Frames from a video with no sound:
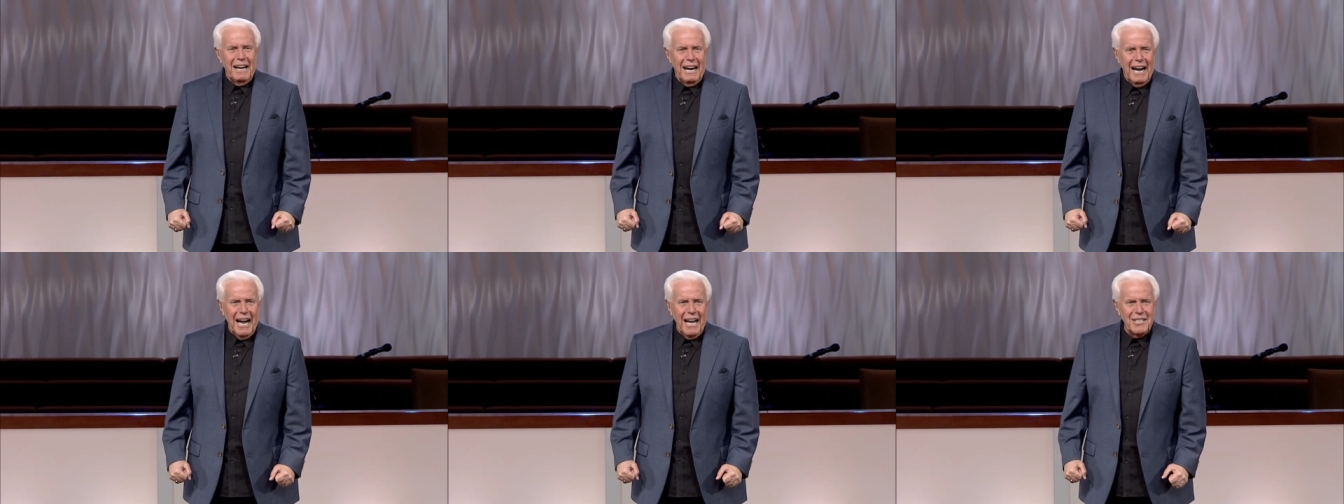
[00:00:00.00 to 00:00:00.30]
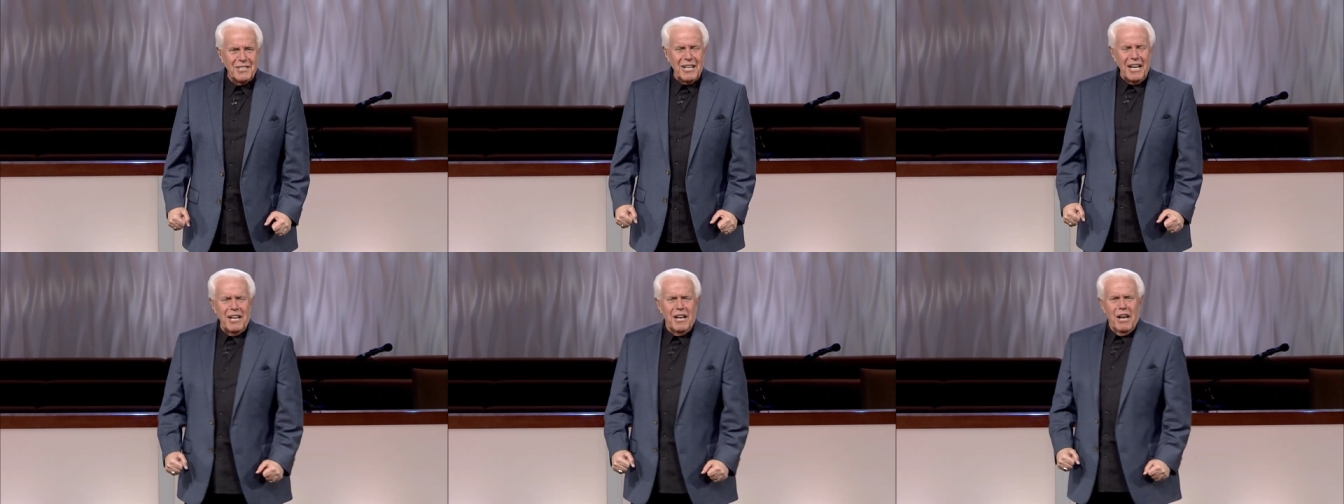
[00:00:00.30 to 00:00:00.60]
I
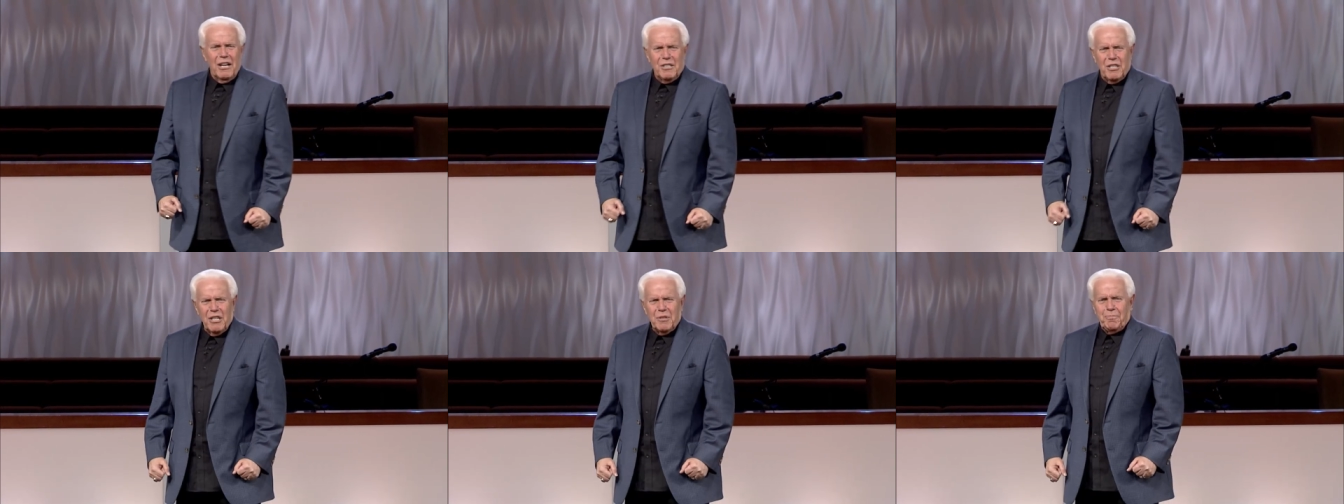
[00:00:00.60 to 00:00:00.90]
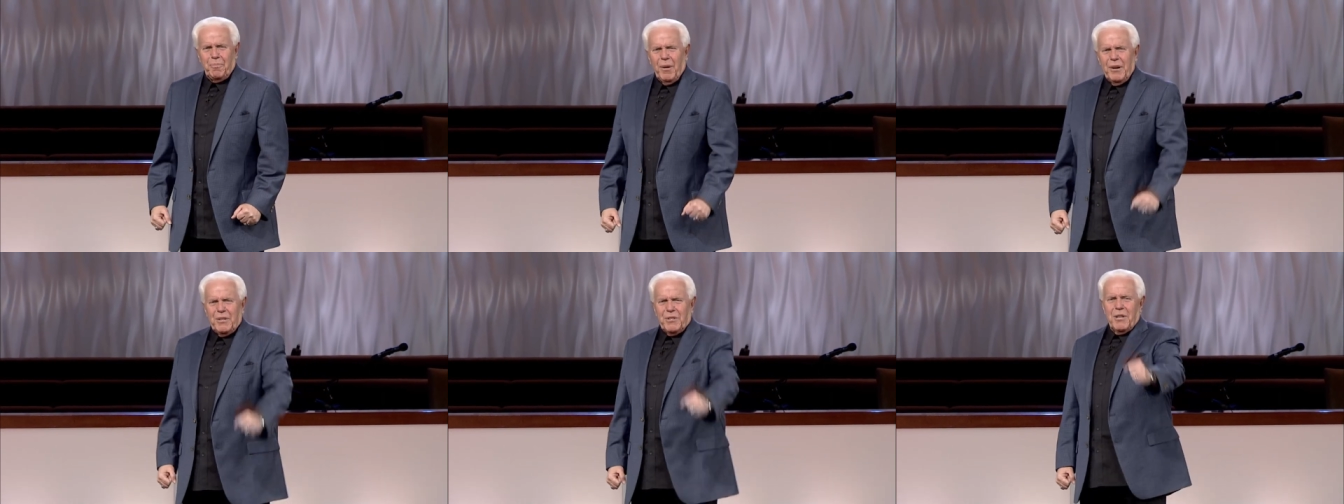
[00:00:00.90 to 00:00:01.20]
said, just
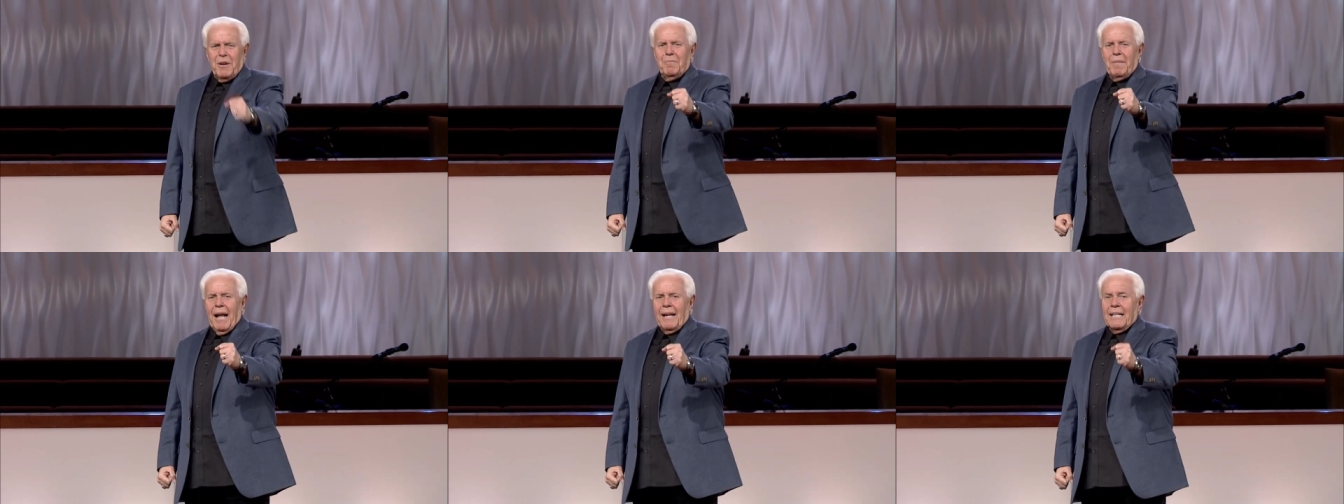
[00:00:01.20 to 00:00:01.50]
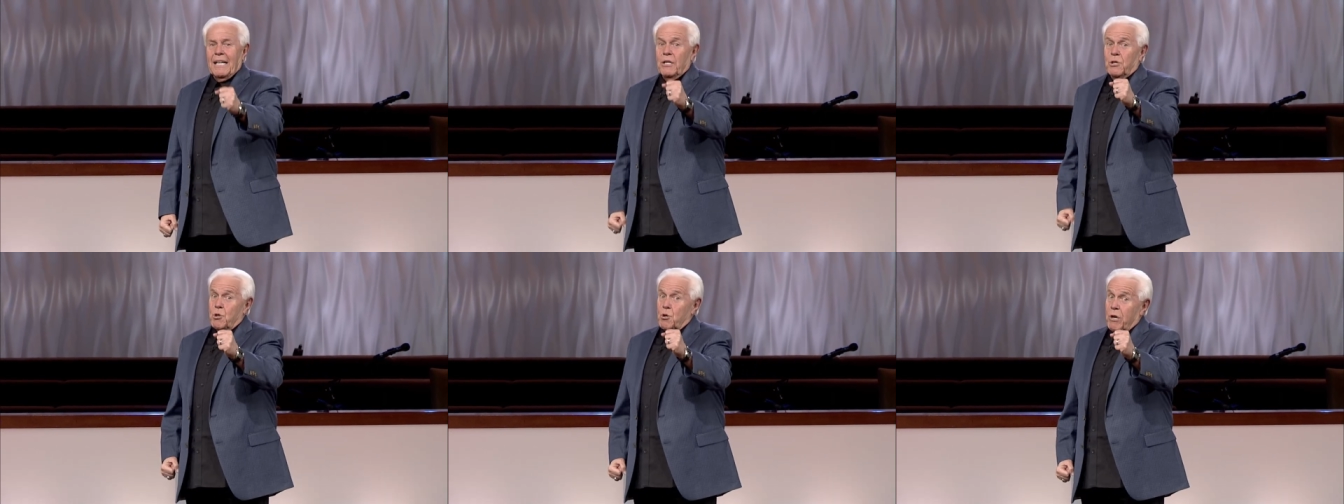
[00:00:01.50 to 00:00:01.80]
preach to them like
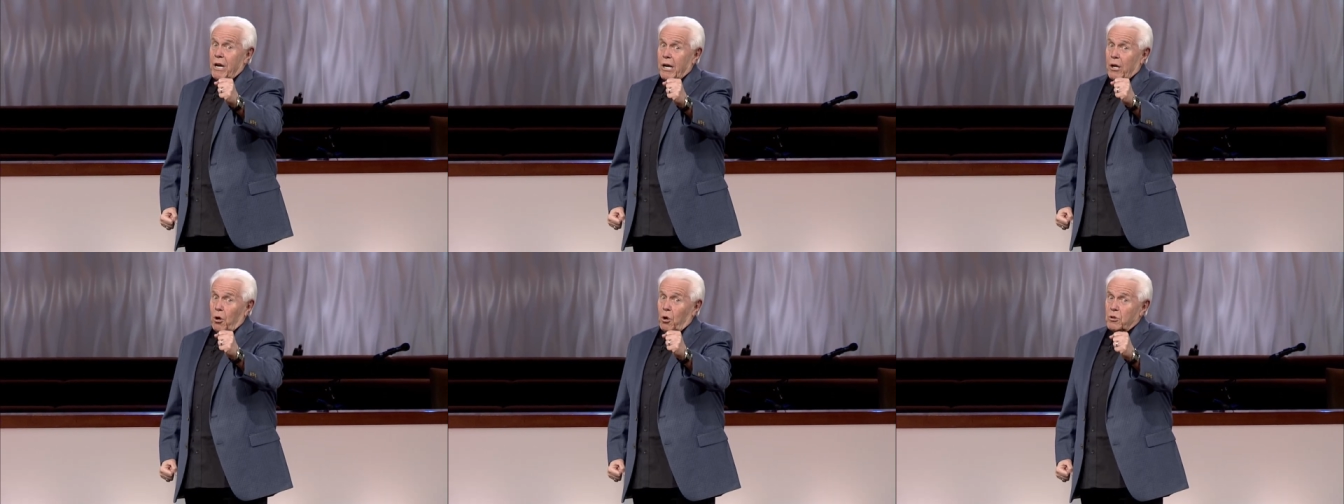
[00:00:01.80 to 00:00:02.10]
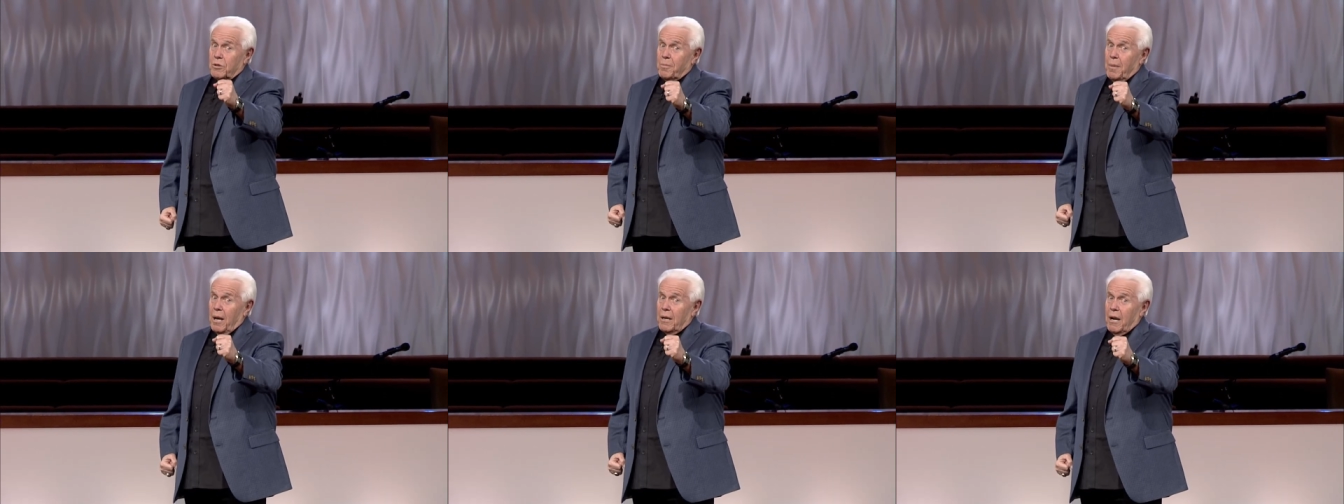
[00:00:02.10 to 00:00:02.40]
this. You get close
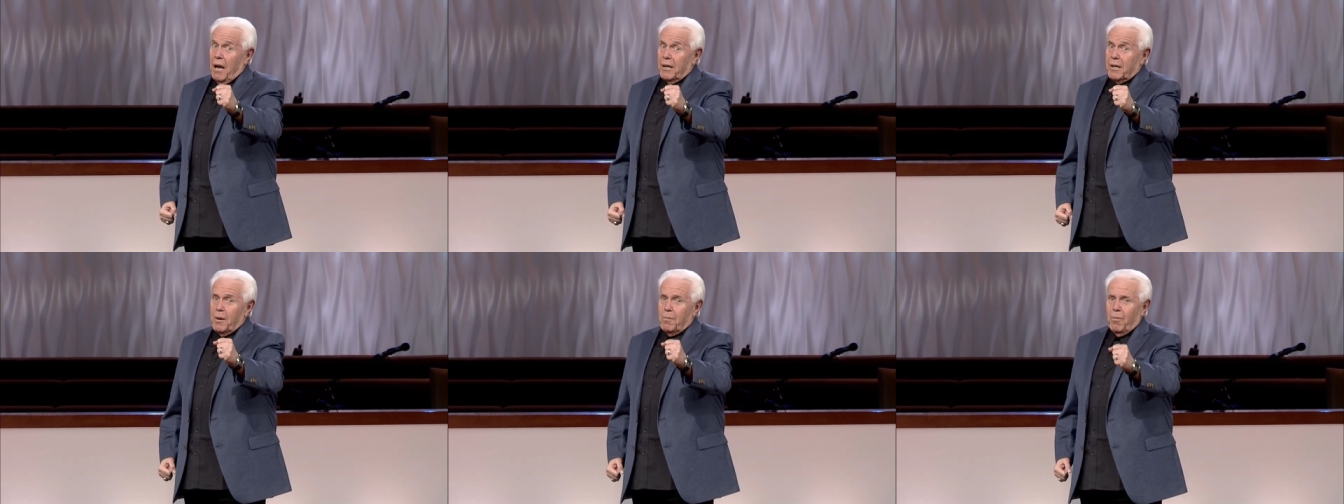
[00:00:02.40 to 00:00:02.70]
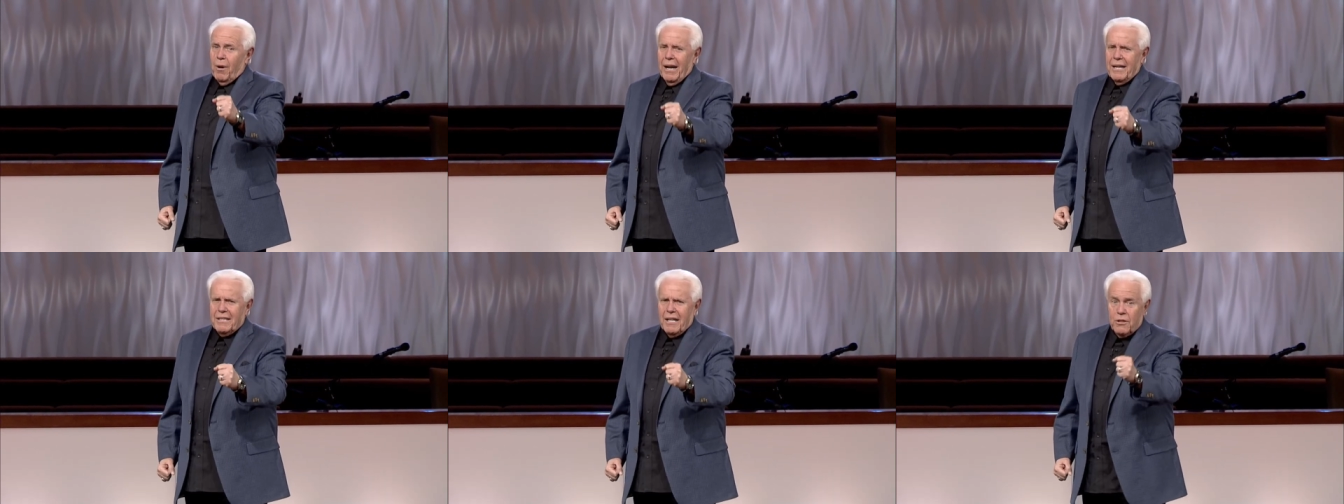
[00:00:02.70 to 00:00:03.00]
to me, I'll knock your
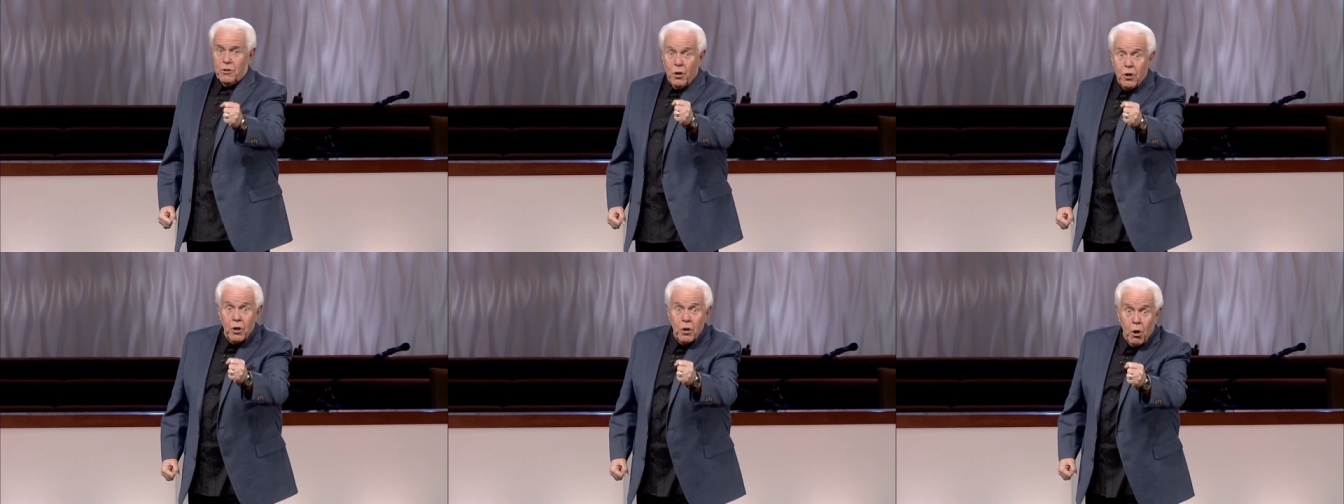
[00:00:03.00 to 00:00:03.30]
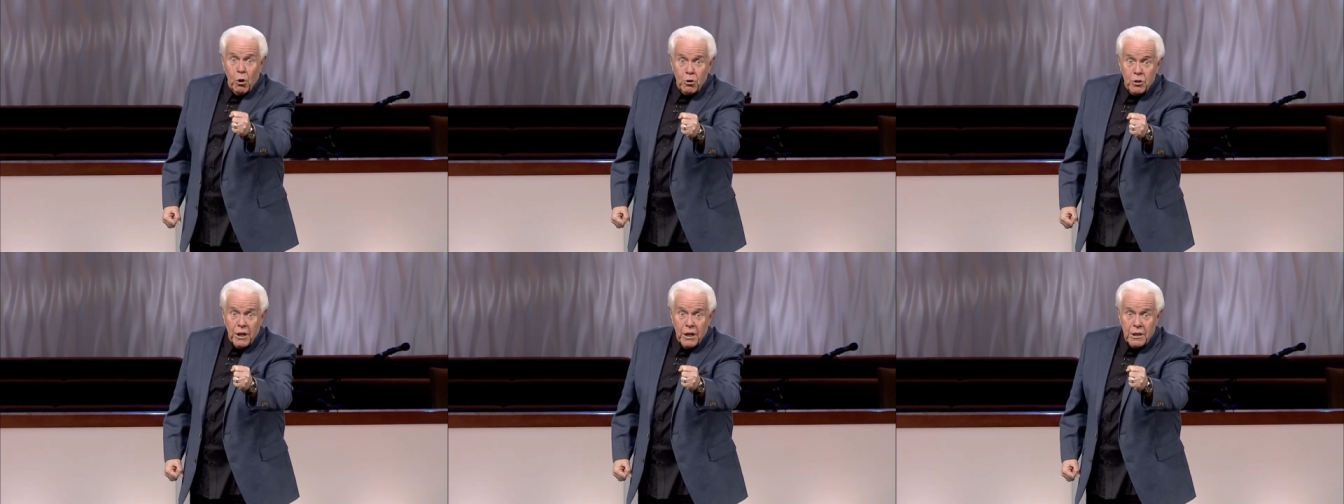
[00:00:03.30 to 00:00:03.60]
brains out. Do you
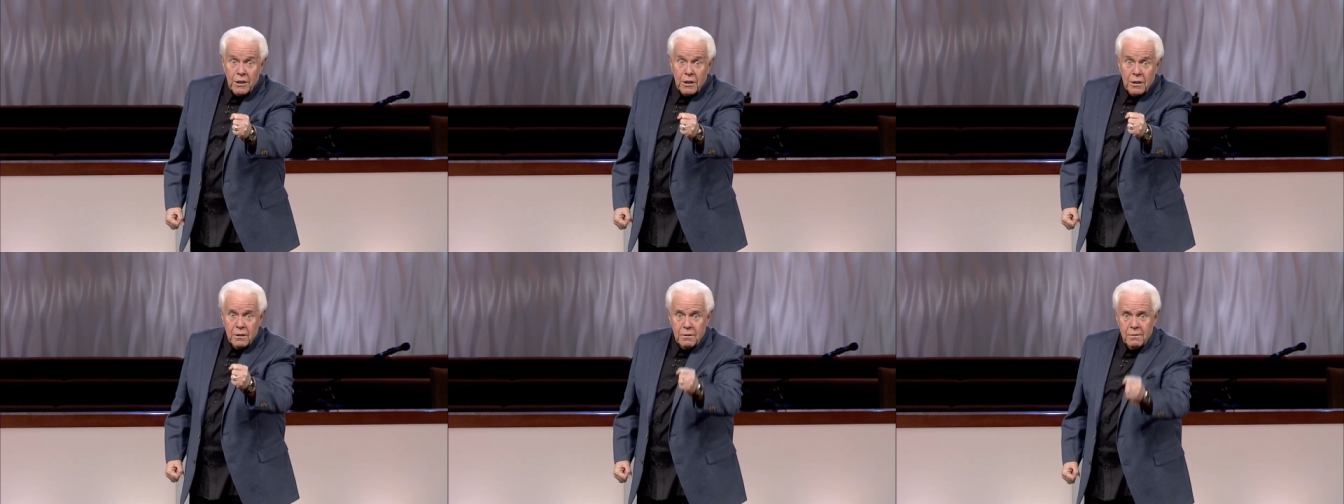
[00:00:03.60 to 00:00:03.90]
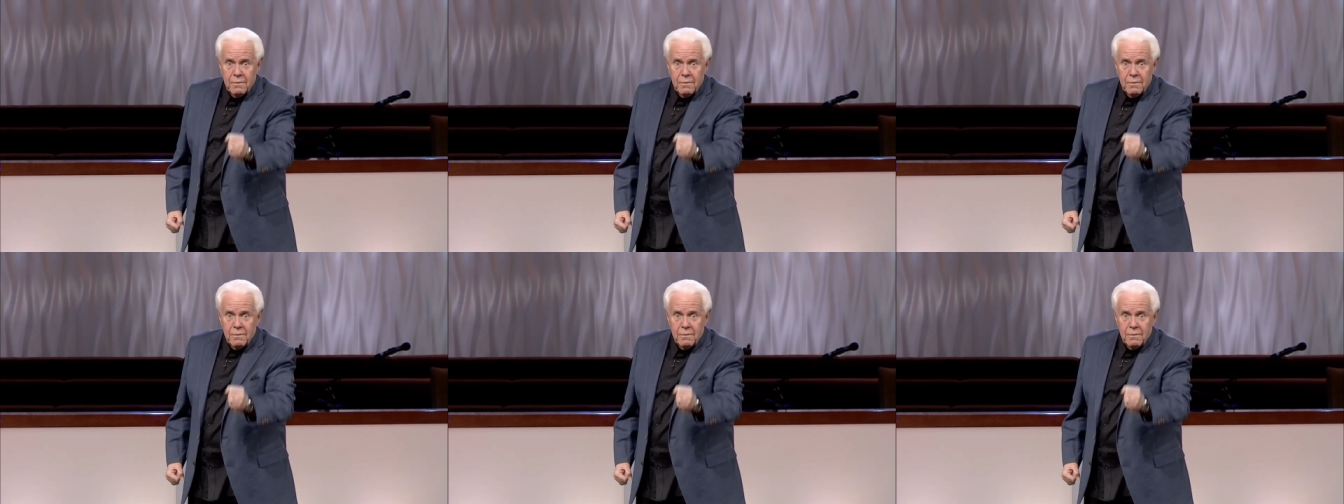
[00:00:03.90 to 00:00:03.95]
know Jesus?